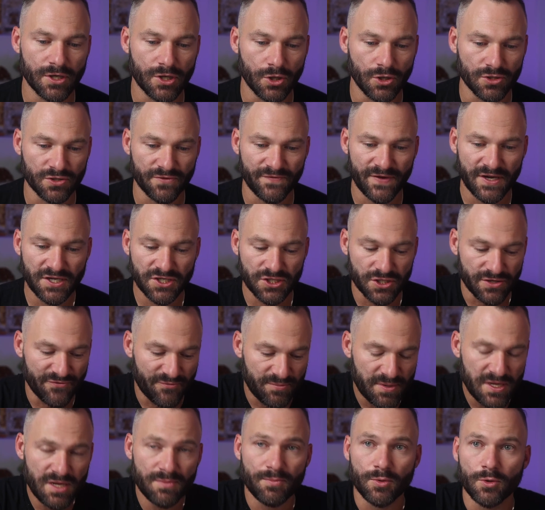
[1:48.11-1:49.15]
cultivation
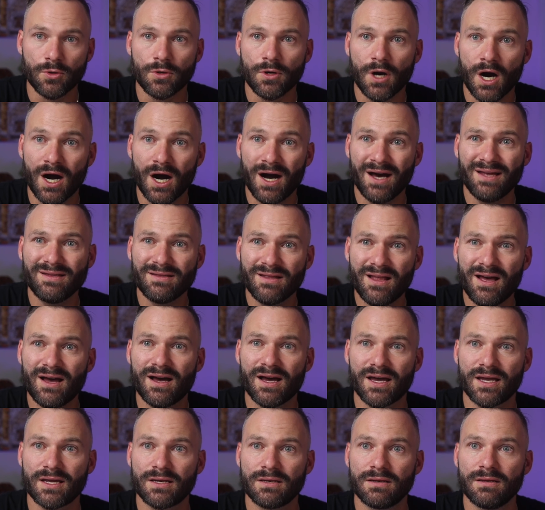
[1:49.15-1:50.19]
of people
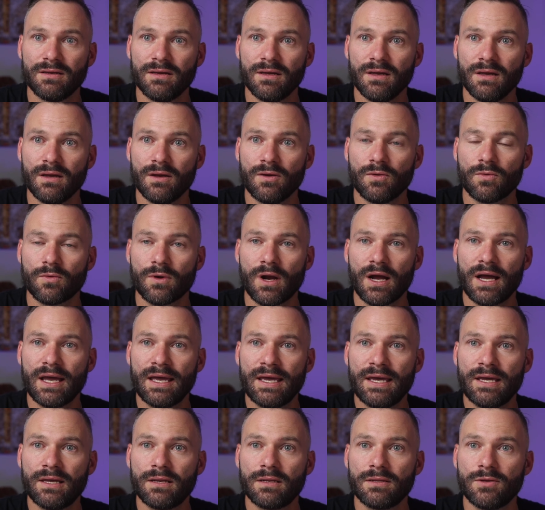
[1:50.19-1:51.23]
online,
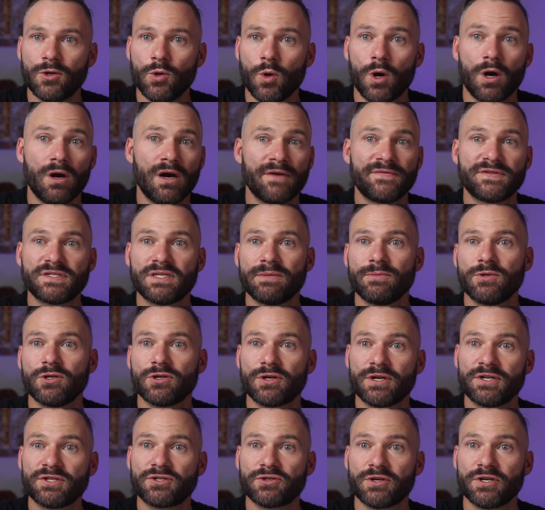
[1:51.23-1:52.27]
right, who all have
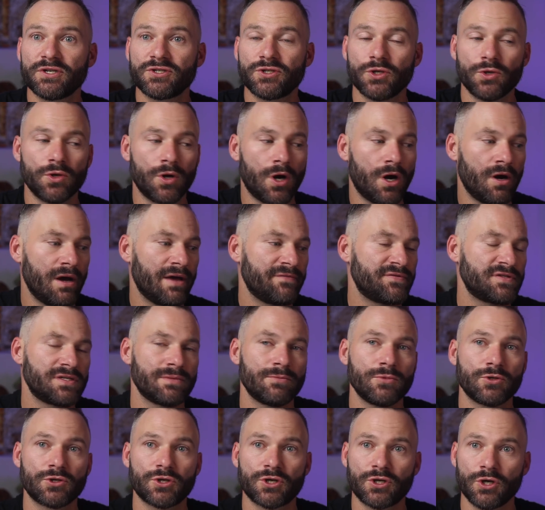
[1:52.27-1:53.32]
similar interests, who all have
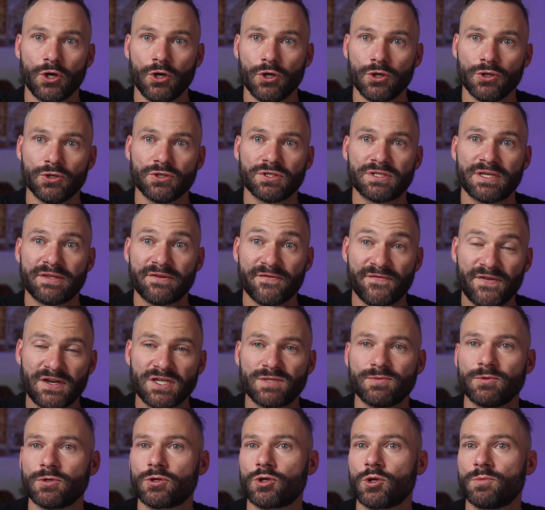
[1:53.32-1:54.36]
similar goals that the
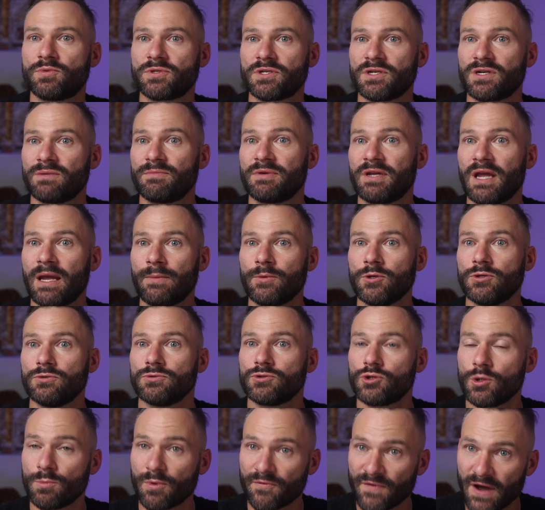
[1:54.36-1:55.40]
Facebook group is going to be able
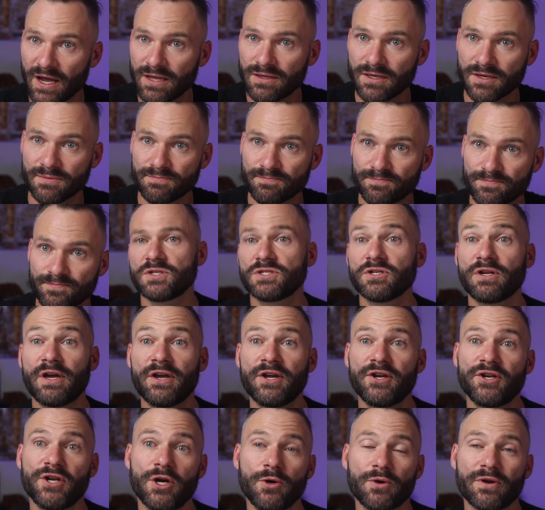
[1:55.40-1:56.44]
to provide them. So now
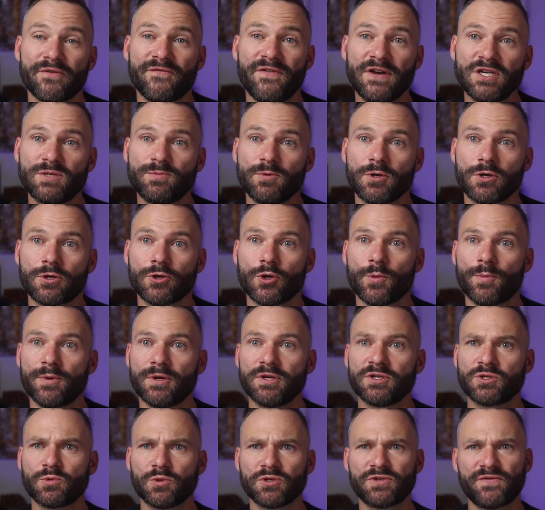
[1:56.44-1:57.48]
you know what a Facebook group
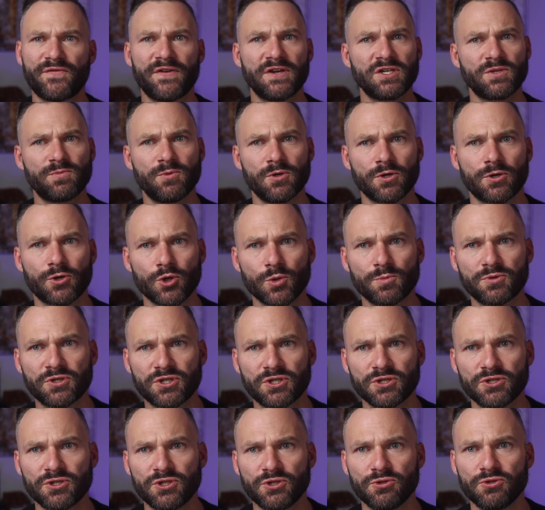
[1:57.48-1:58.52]
is, which Facebook groups
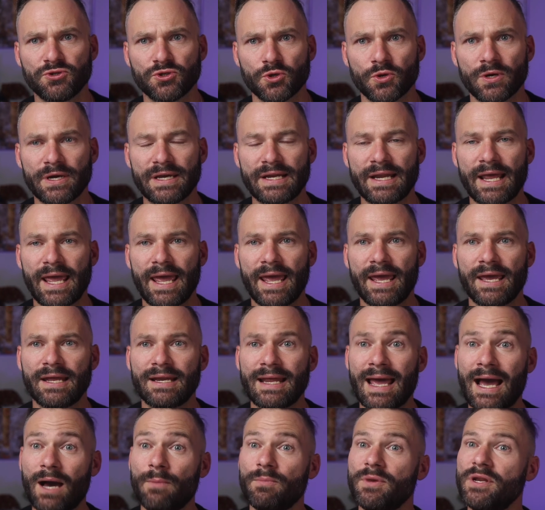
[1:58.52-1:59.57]
should you join,
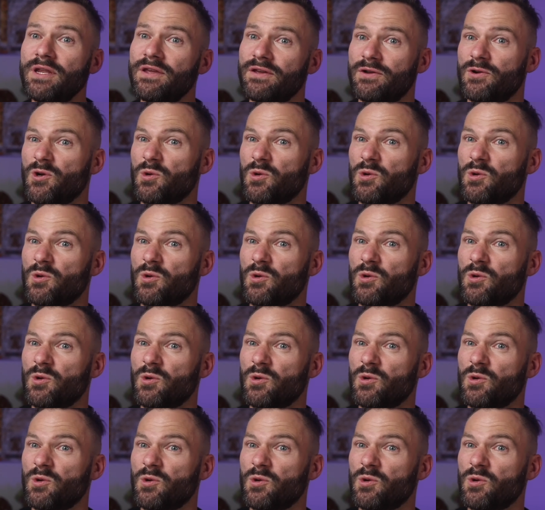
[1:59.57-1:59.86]
and how many